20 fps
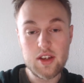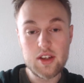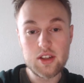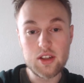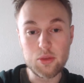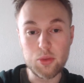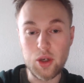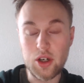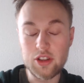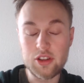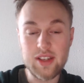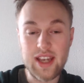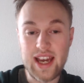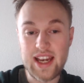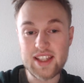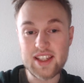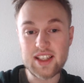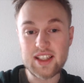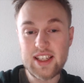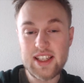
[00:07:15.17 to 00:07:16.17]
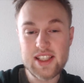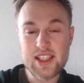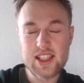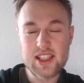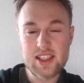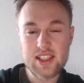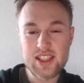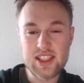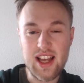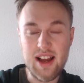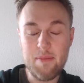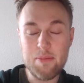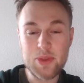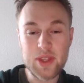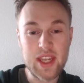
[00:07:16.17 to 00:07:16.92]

You want to add at least some